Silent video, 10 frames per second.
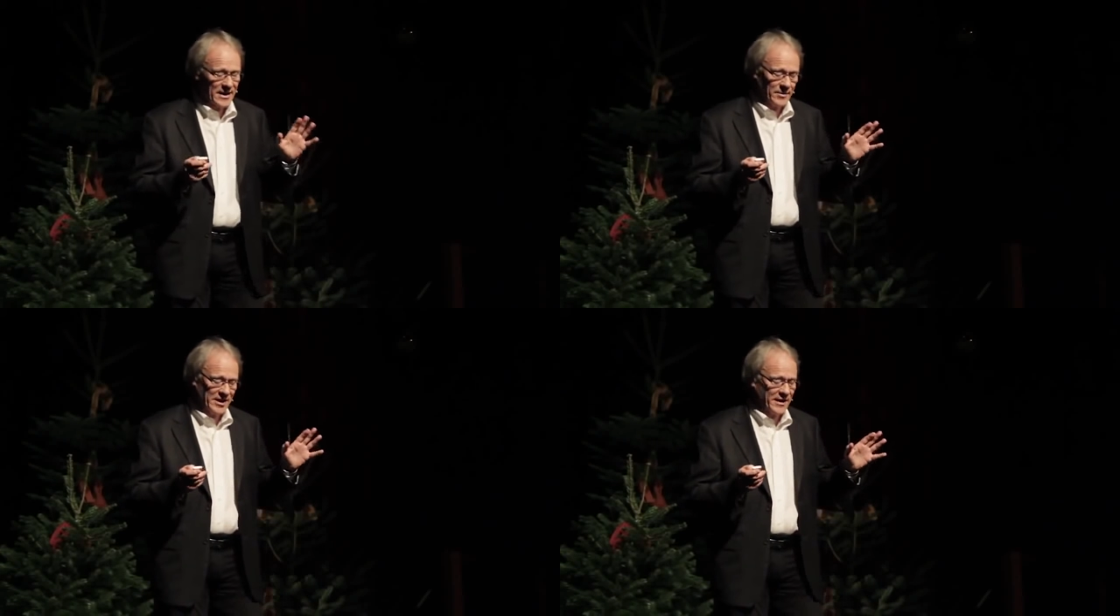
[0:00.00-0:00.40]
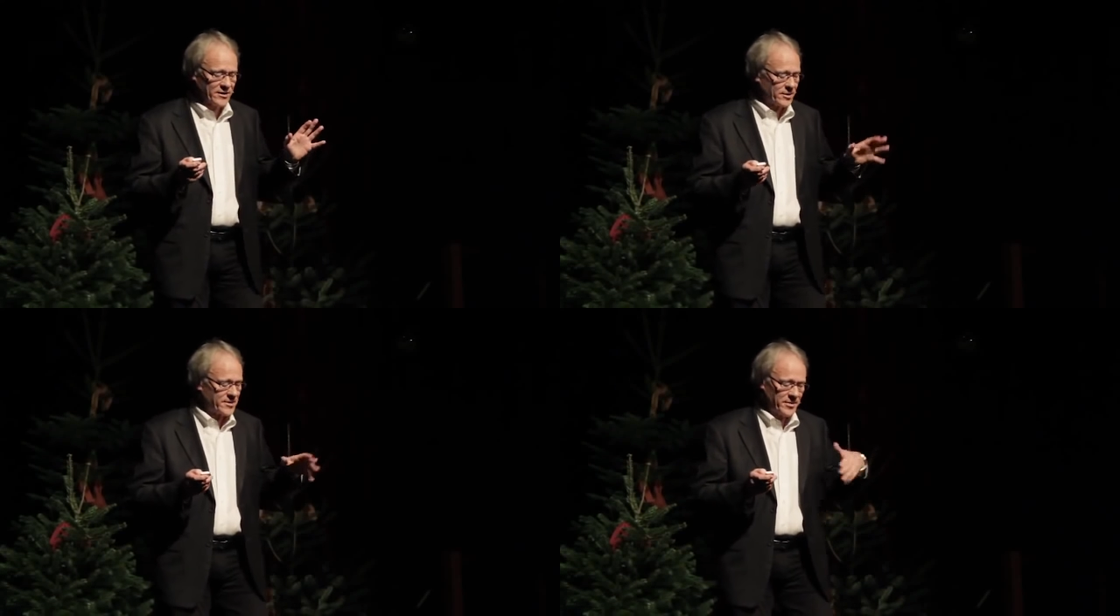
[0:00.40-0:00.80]

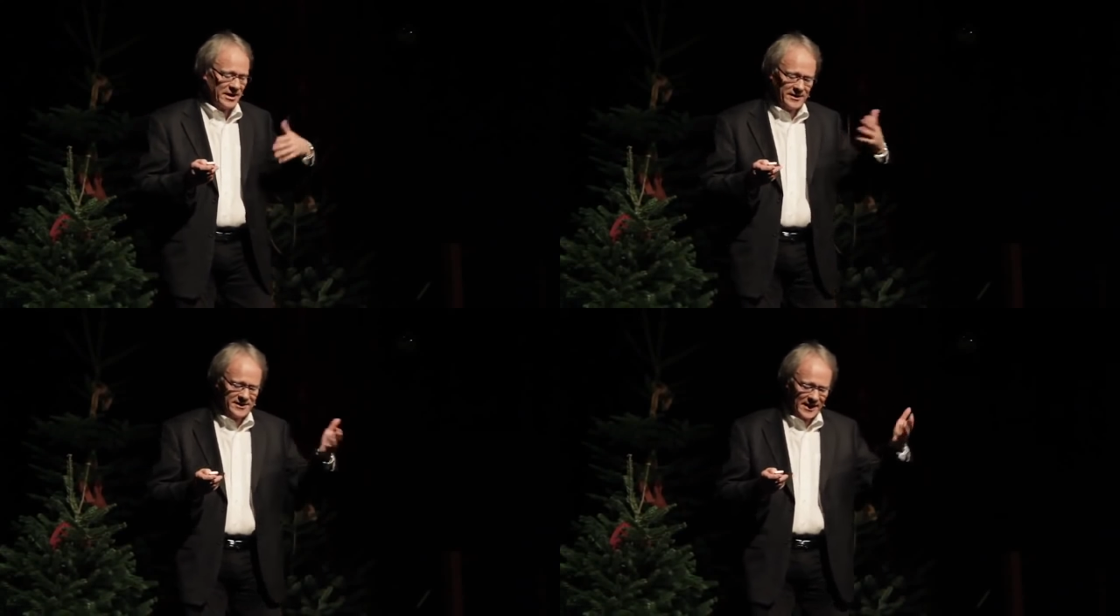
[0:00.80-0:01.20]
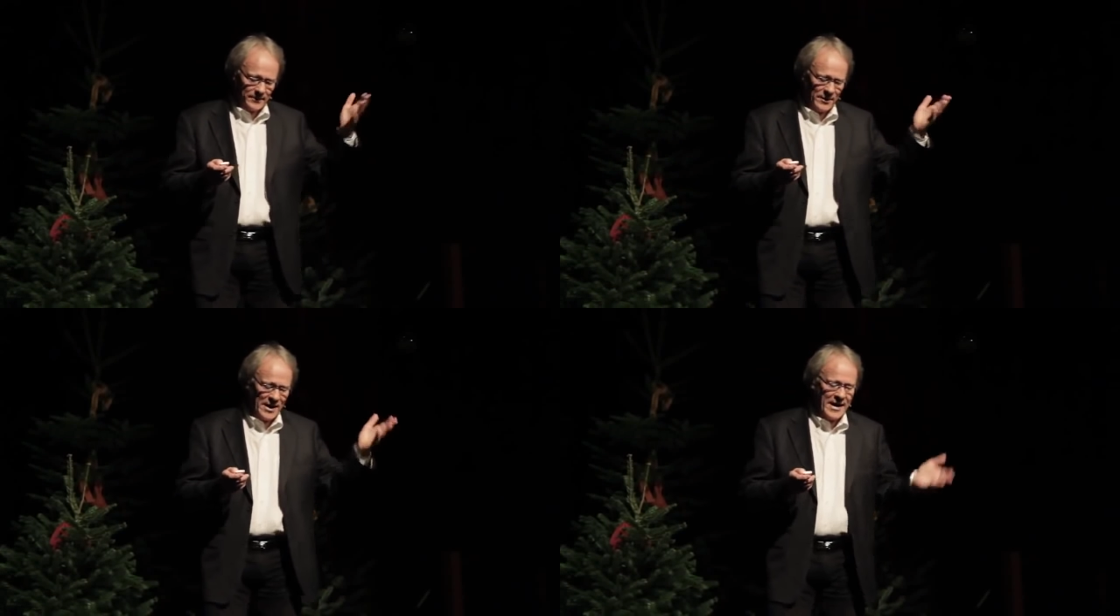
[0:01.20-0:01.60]
dimethyltryptamine, the
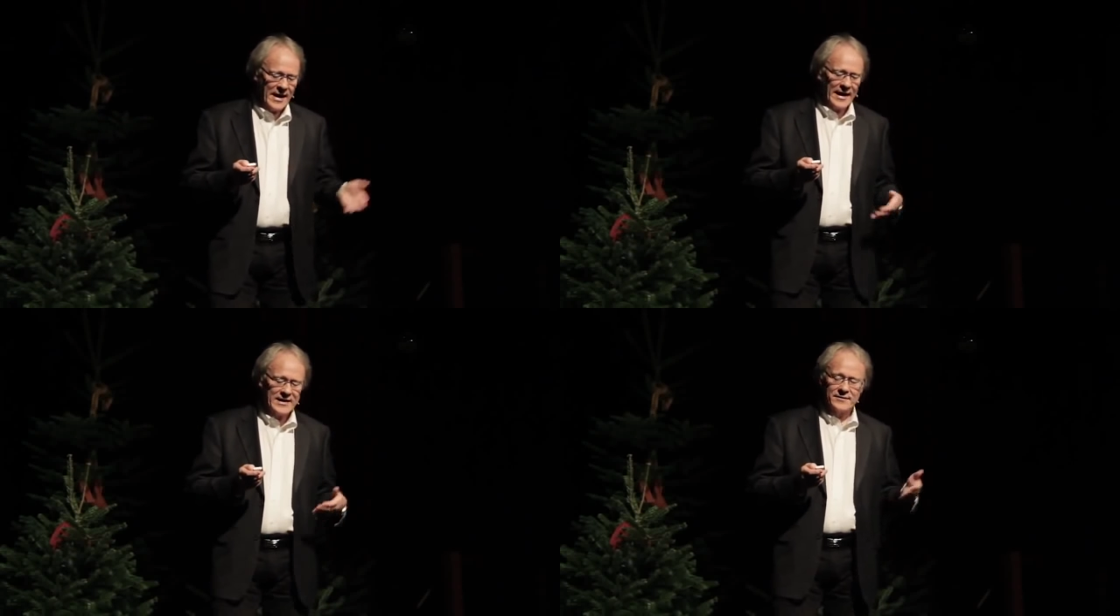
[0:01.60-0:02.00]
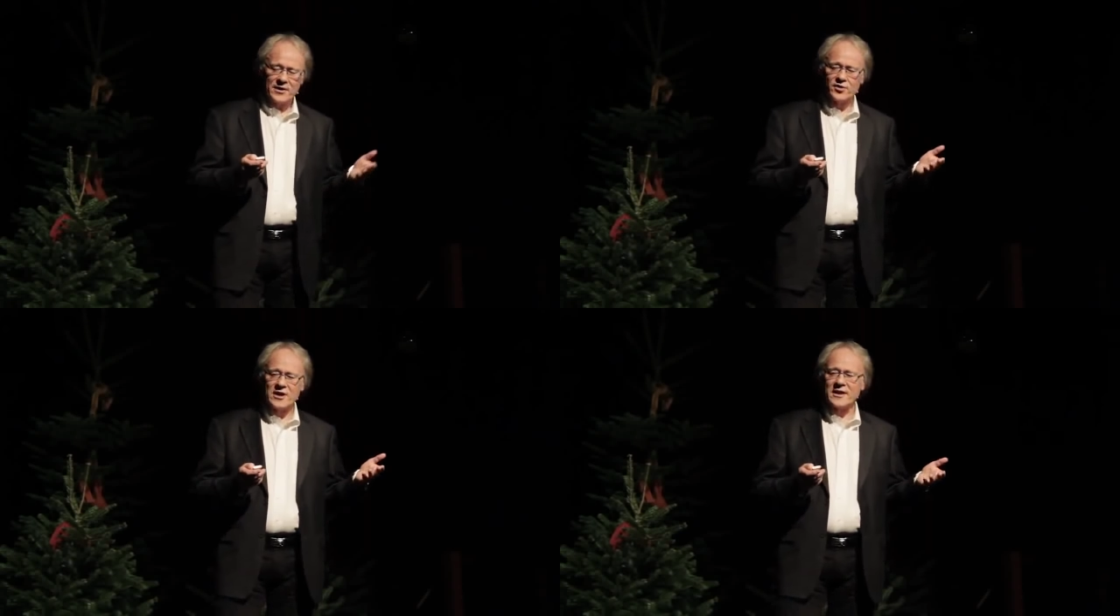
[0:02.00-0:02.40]
same active
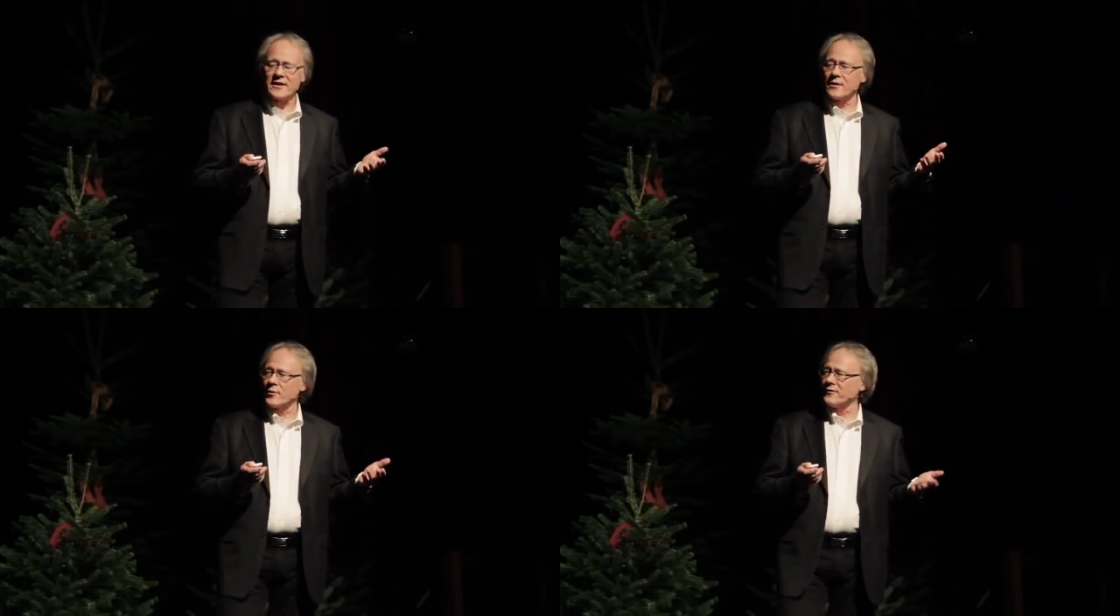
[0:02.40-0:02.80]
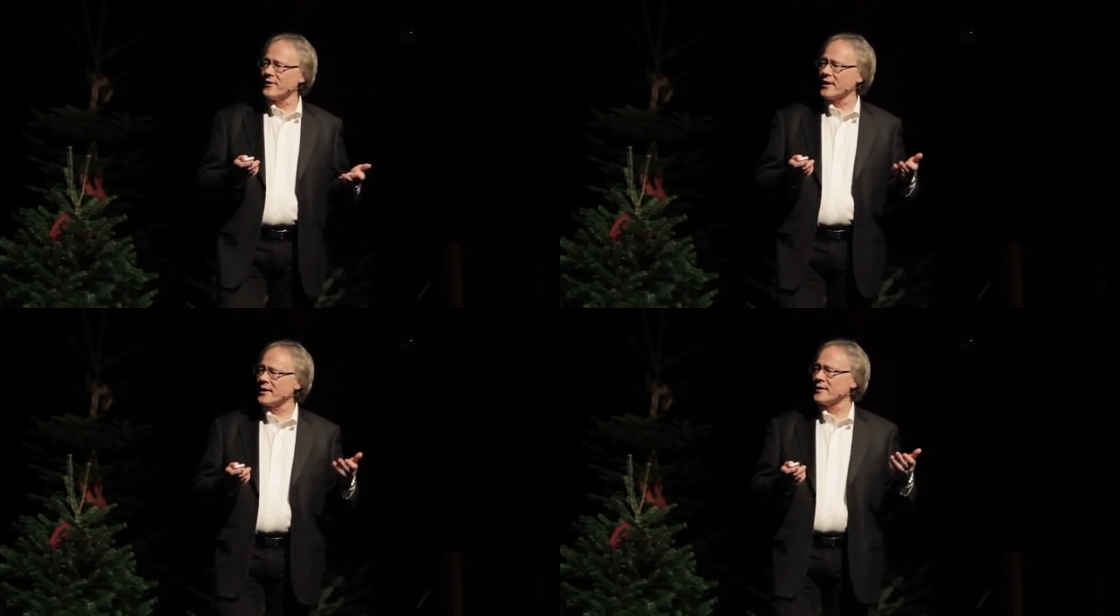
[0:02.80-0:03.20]
ingredient that we
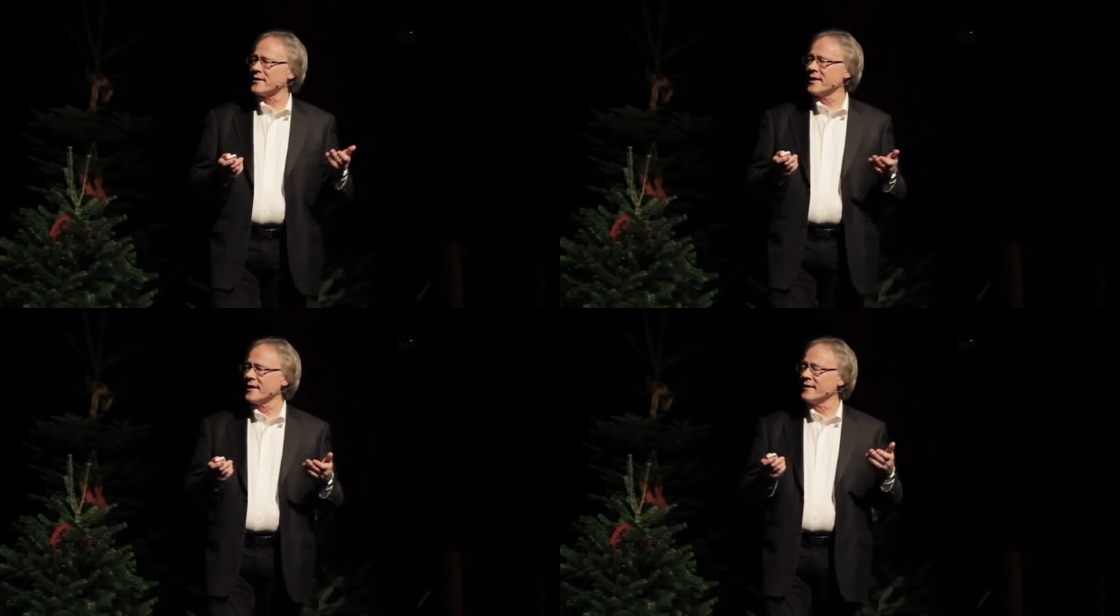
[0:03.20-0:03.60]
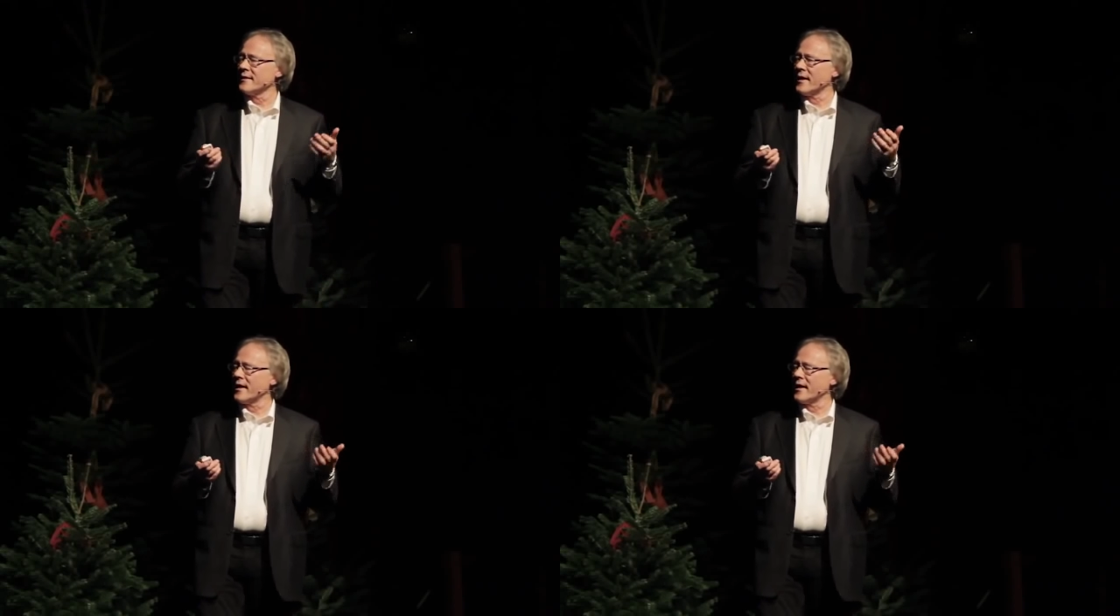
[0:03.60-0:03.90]
find in